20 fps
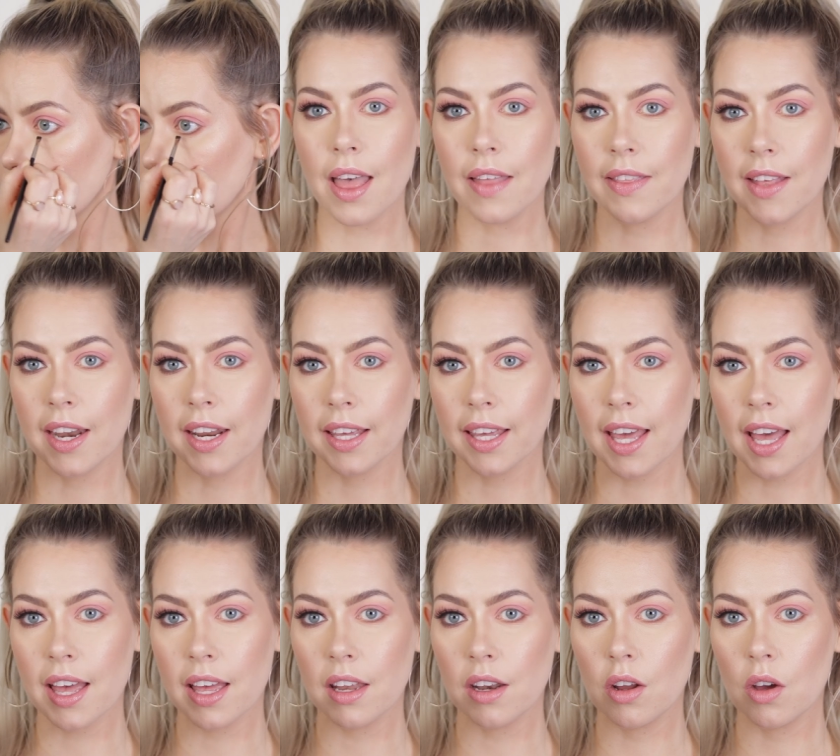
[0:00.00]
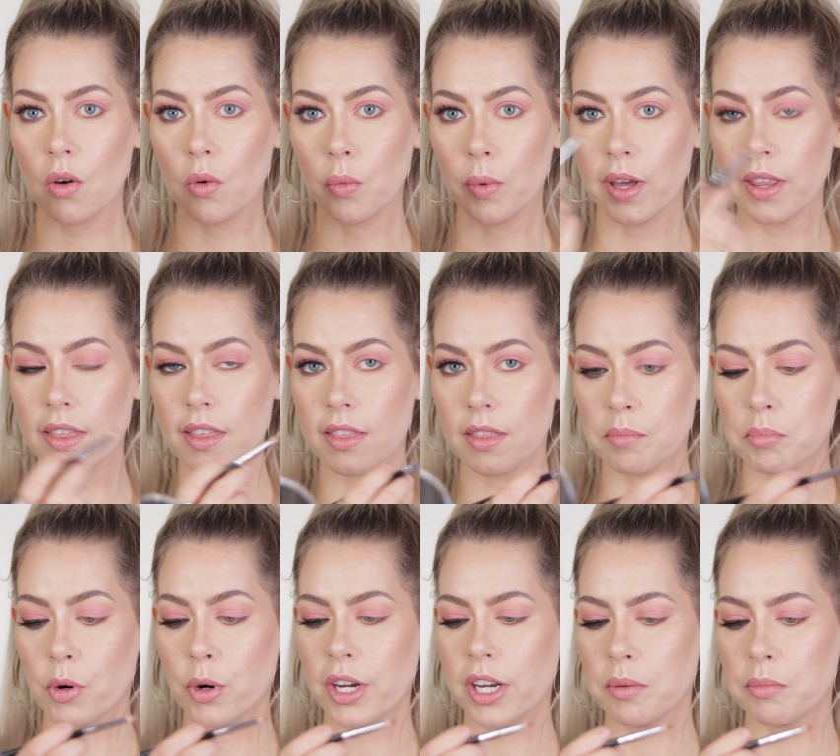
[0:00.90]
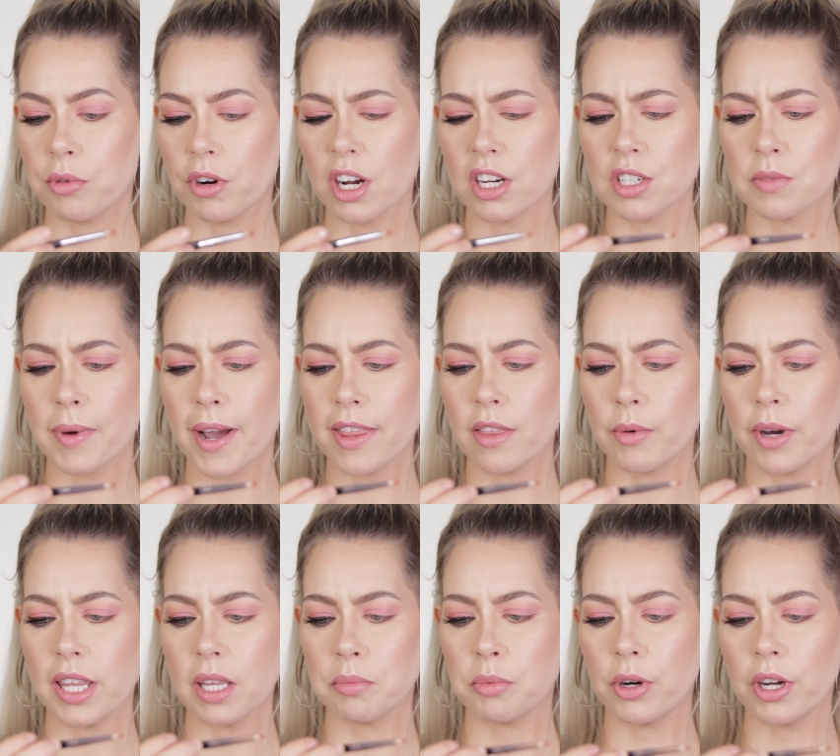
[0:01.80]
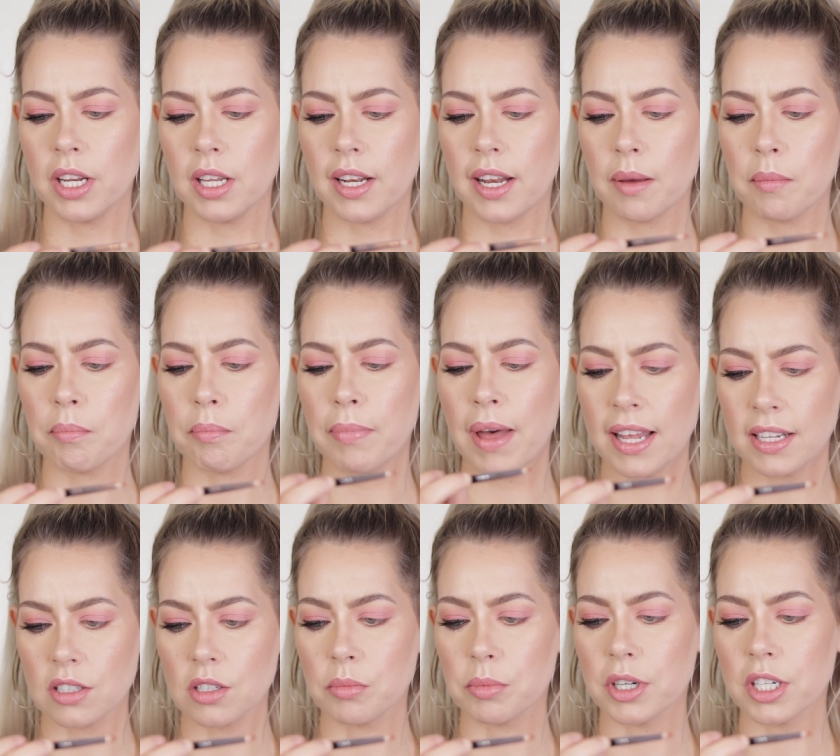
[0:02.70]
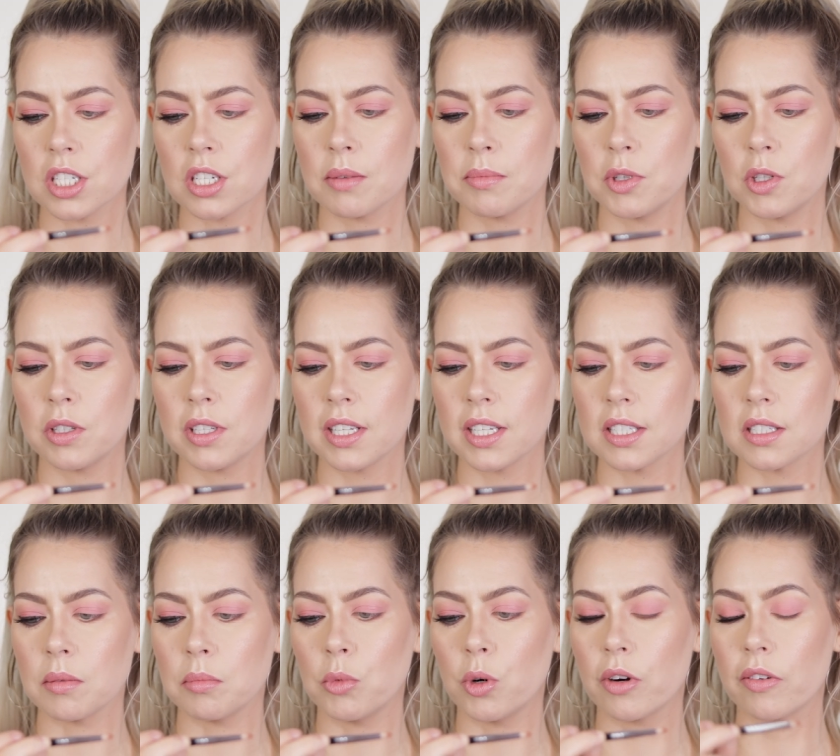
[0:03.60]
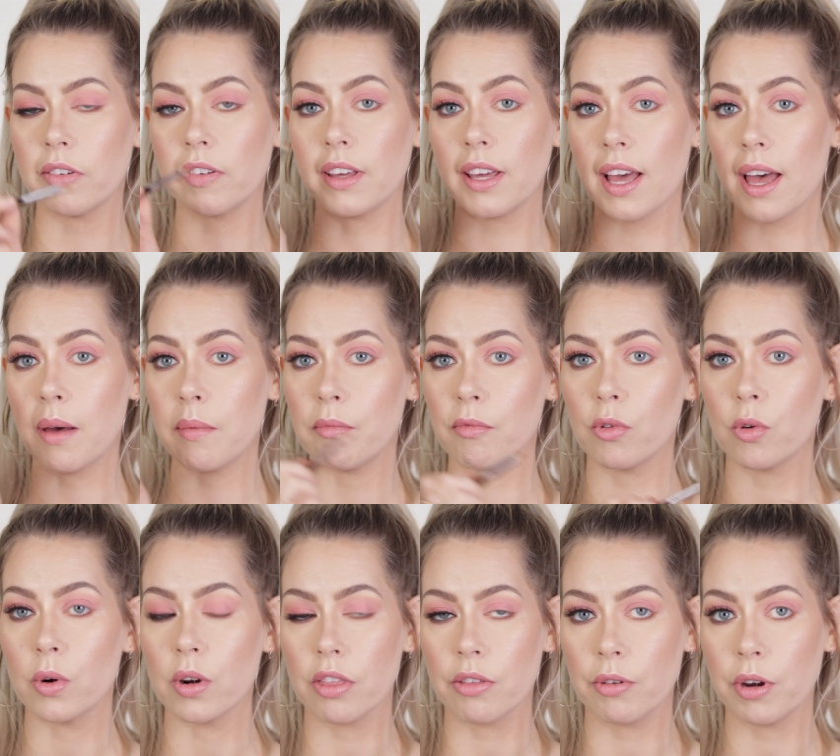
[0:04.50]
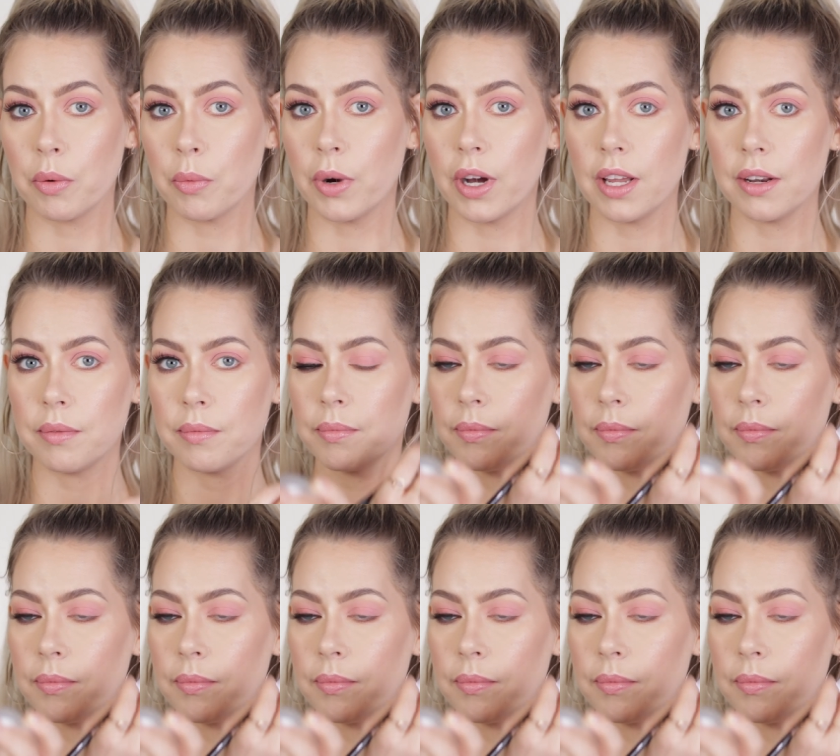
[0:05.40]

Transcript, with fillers: And then again with the pointed brush. By the way, the pointed pencil brush I'm using is a Morphe M431.